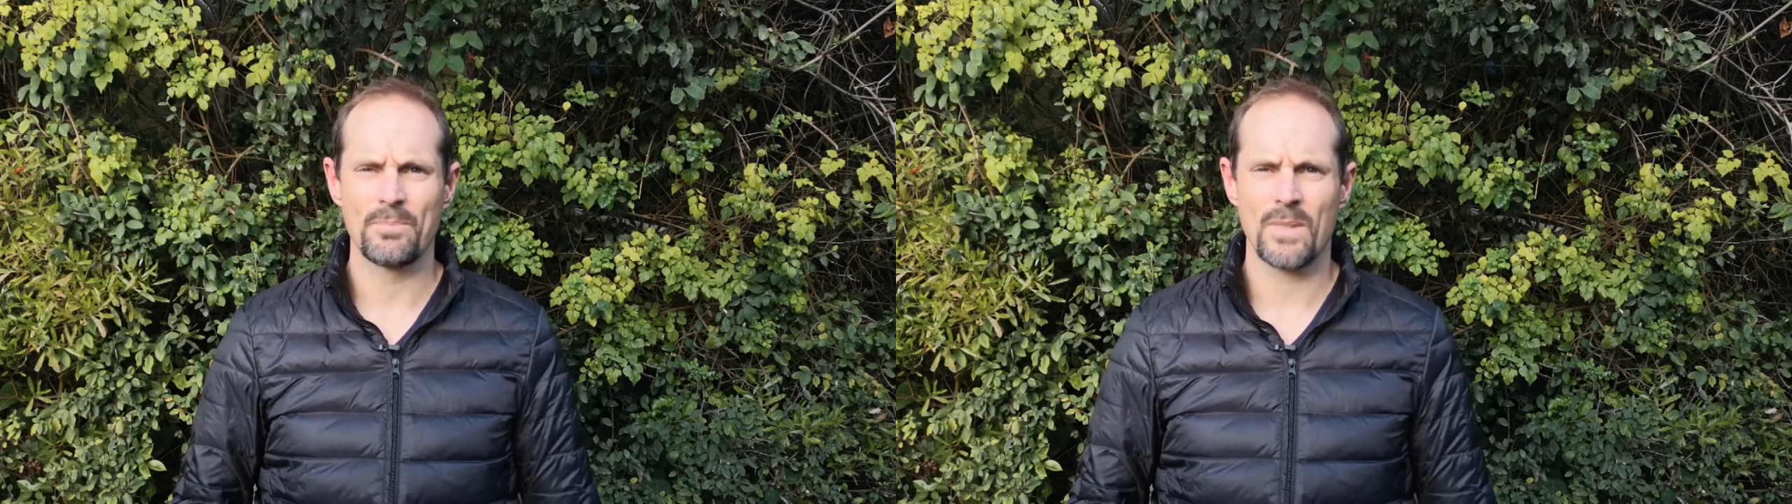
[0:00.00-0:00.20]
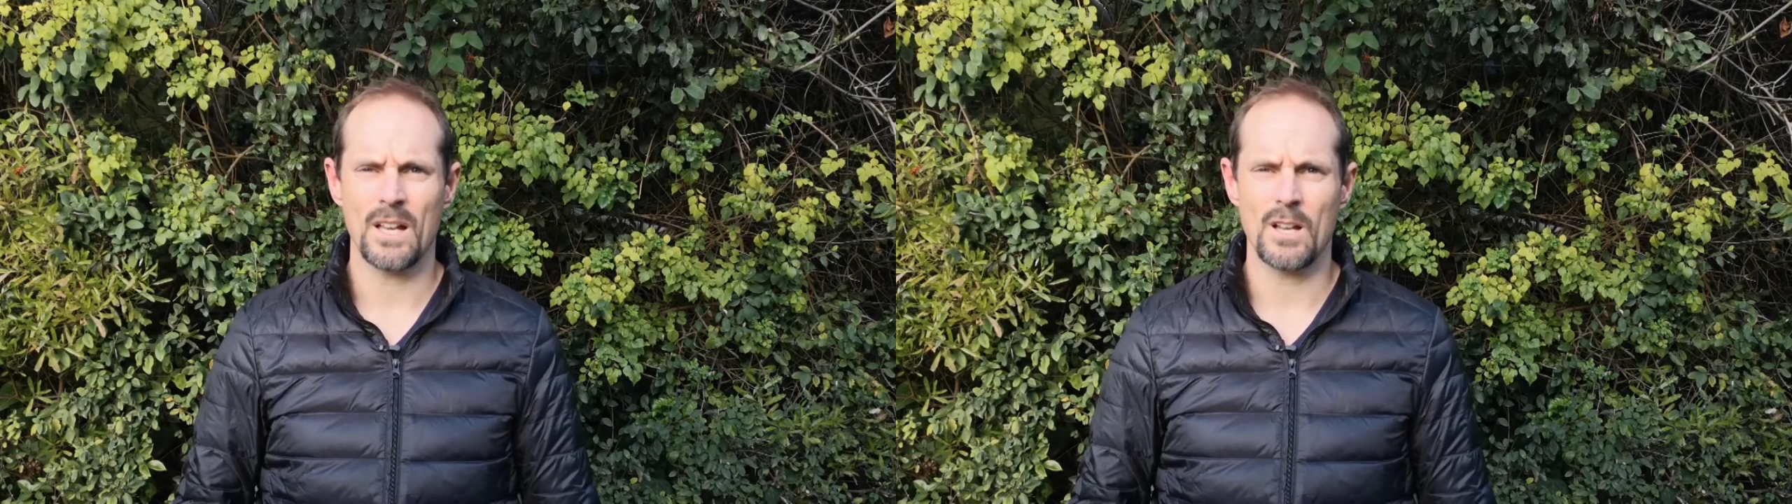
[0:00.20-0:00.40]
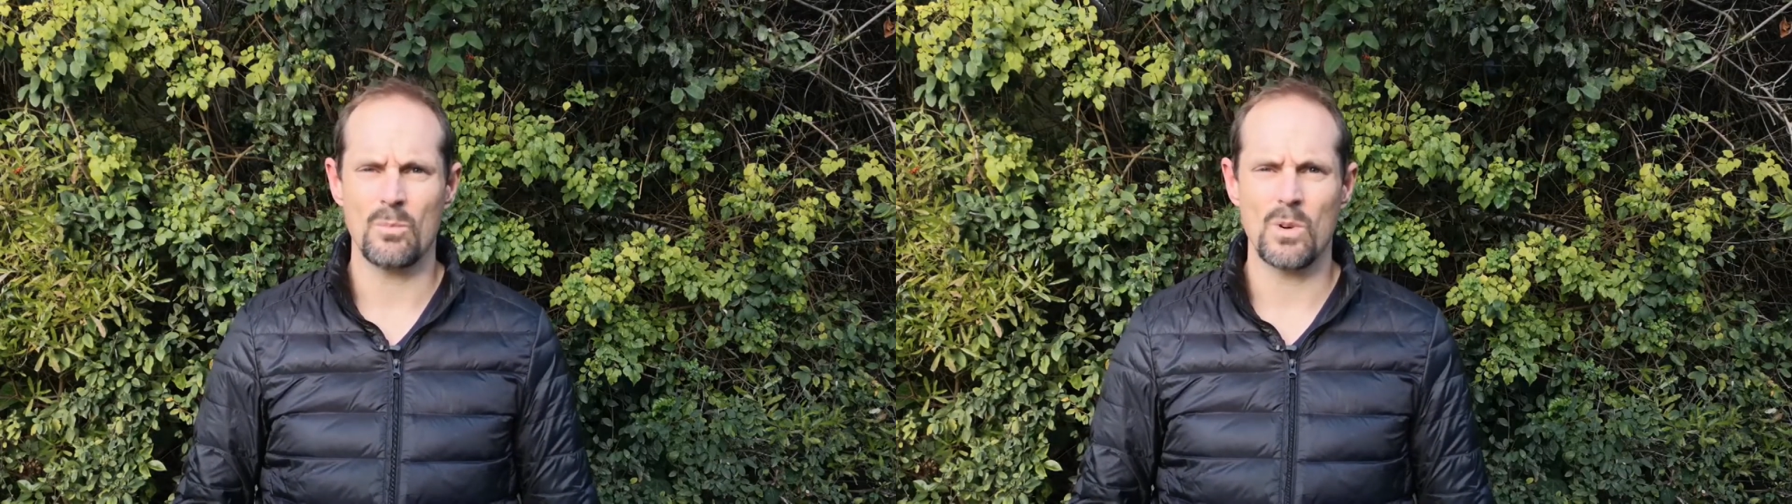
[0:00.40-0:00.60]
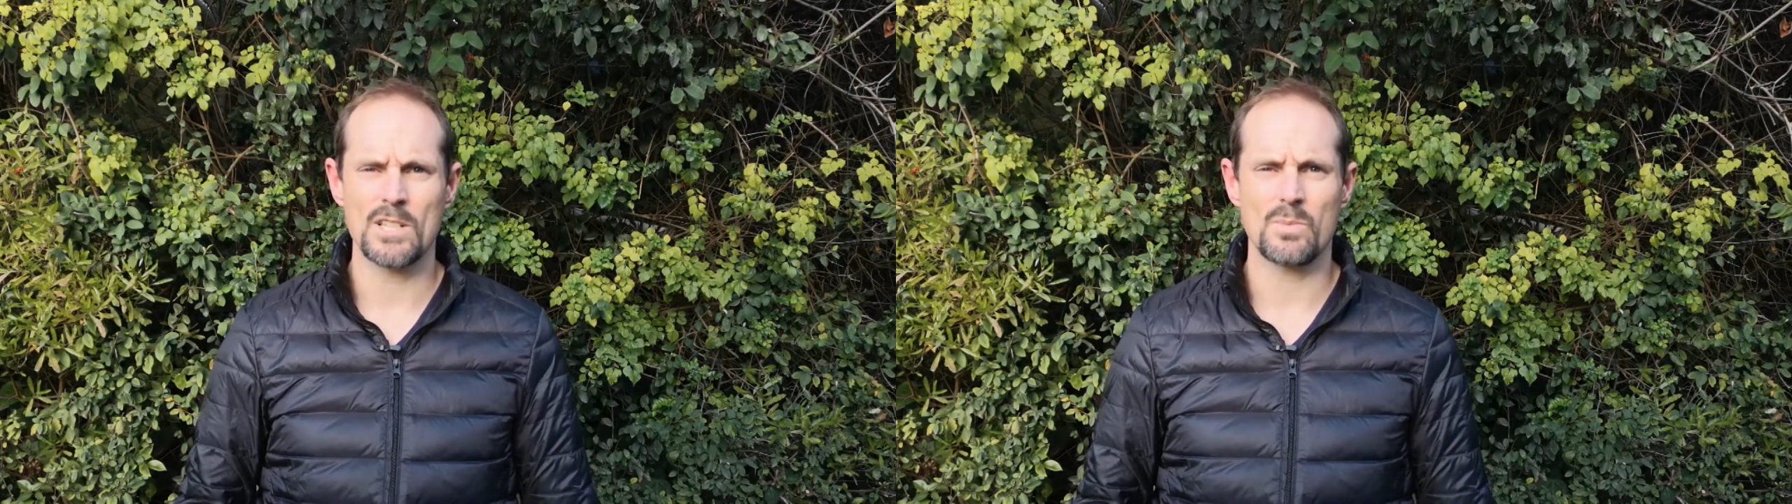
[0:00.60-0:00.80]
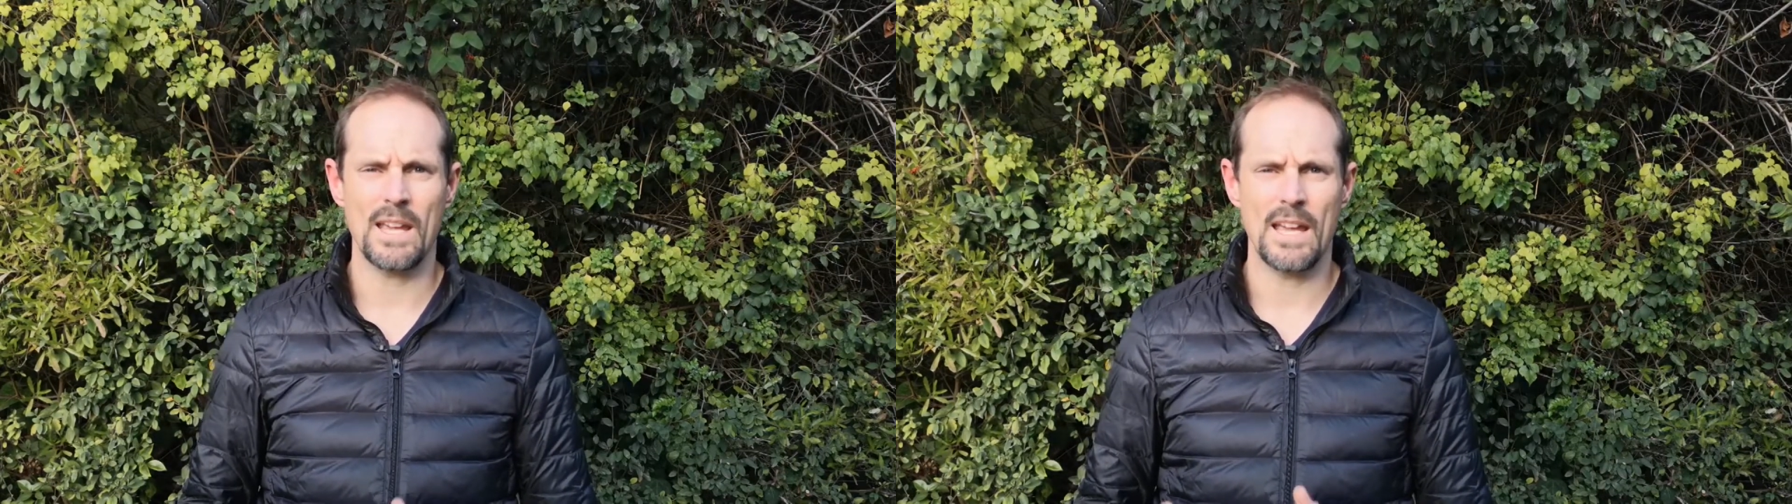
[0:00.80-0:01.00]

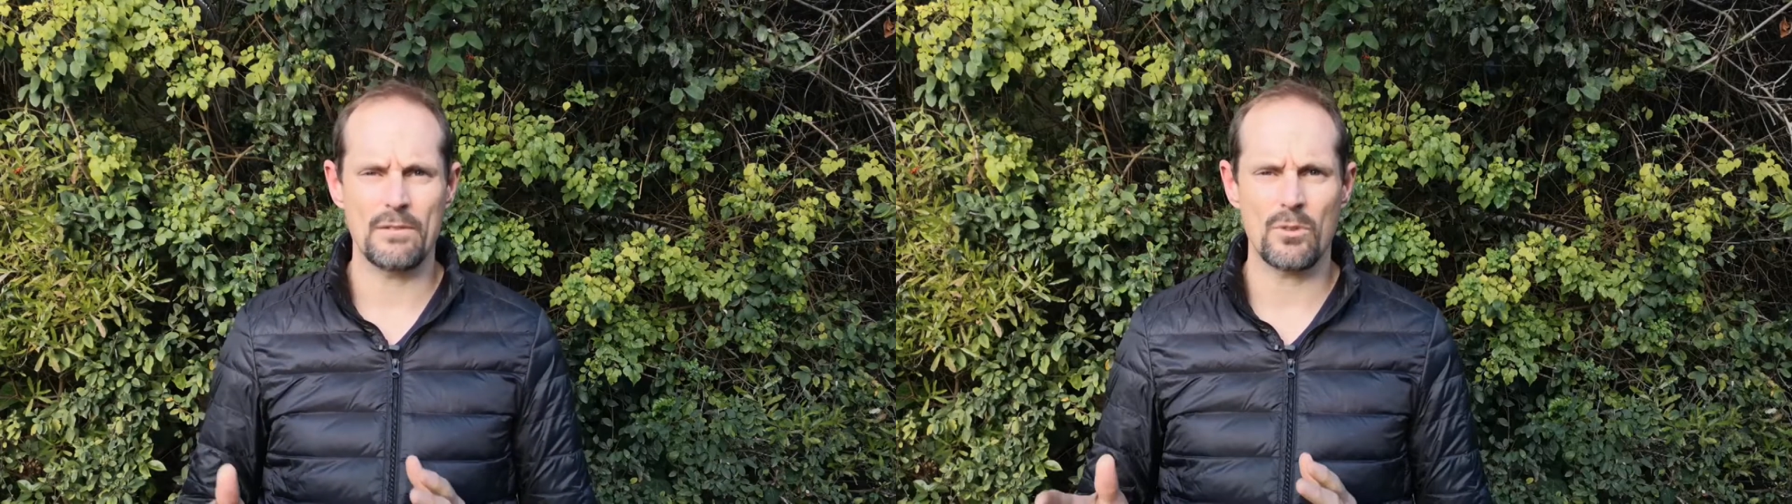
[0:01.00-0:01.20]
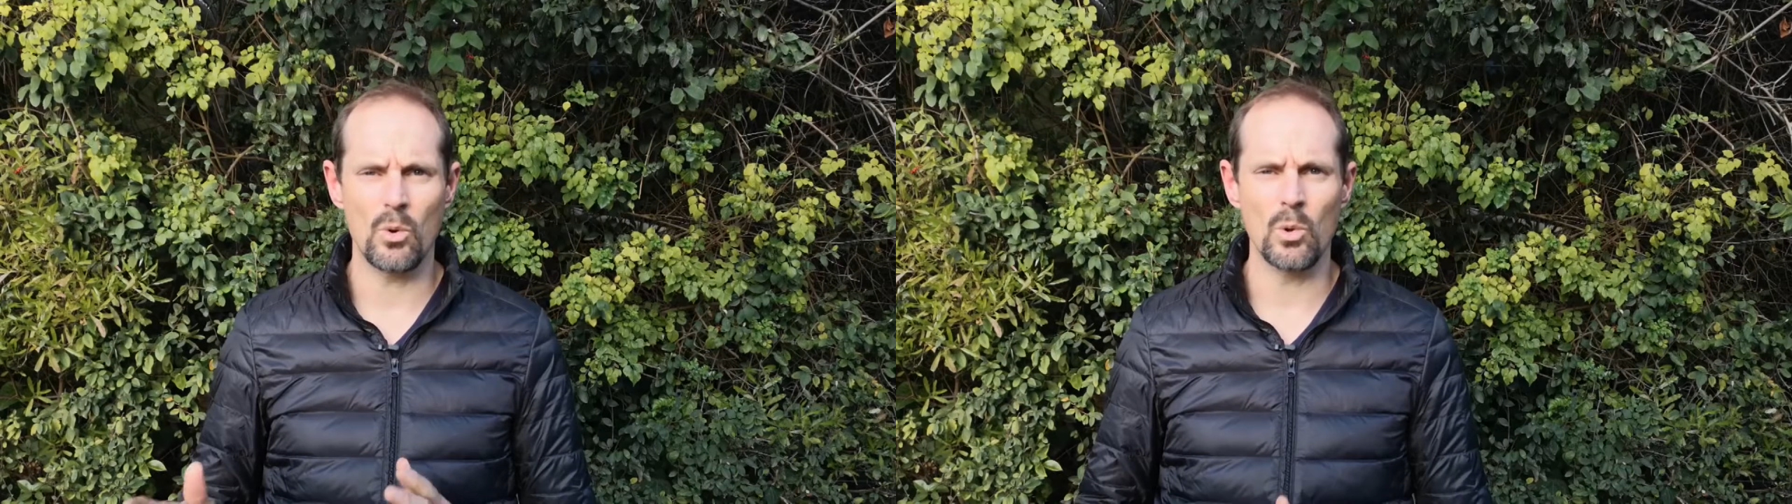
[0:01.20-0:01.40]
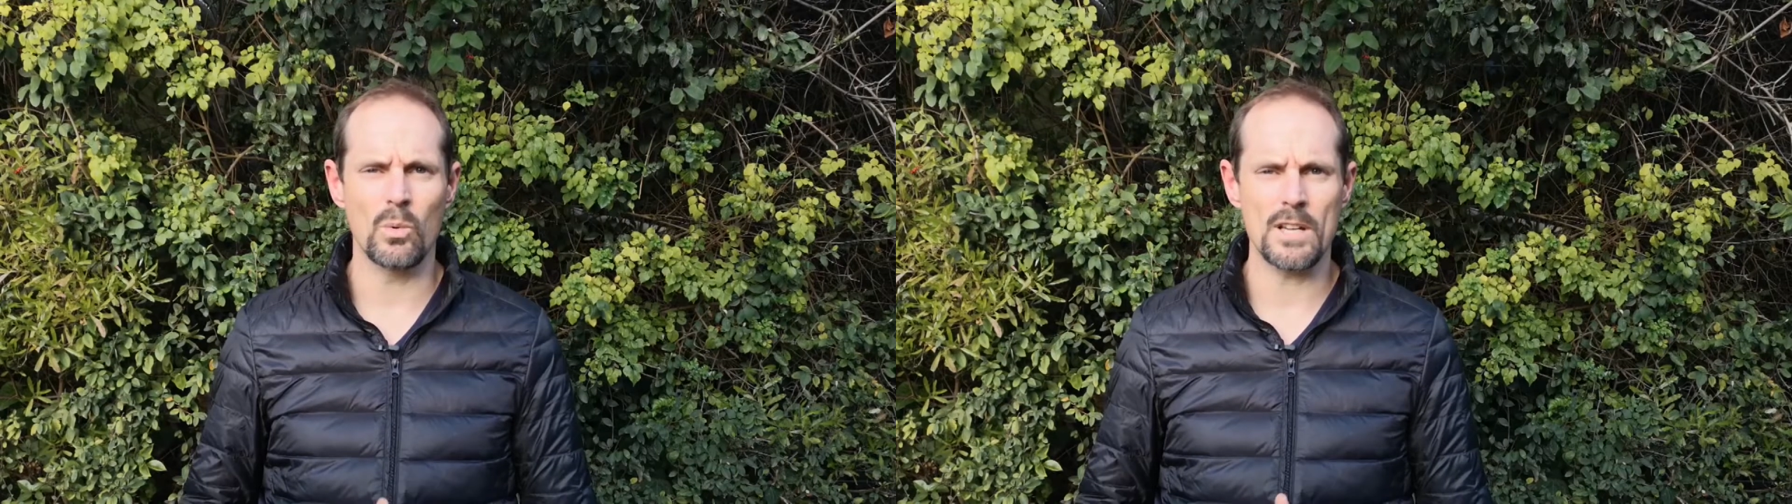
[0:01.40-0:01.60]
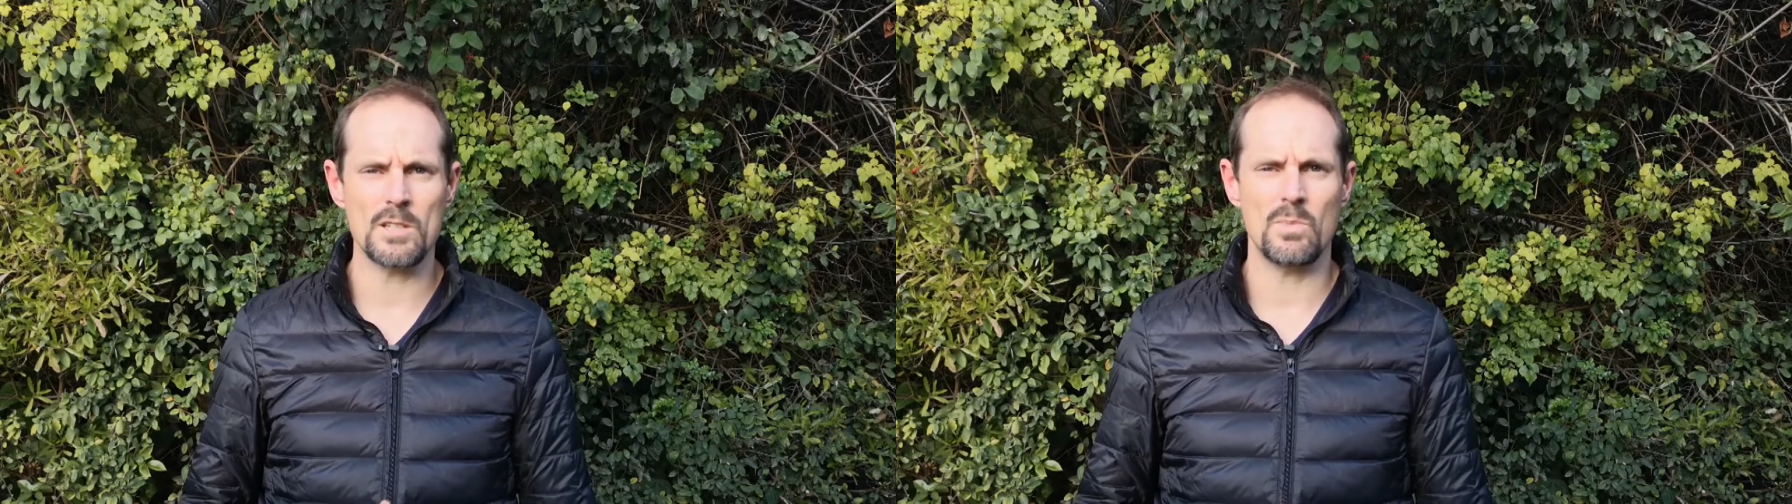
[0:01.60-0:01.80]
Whilst we have always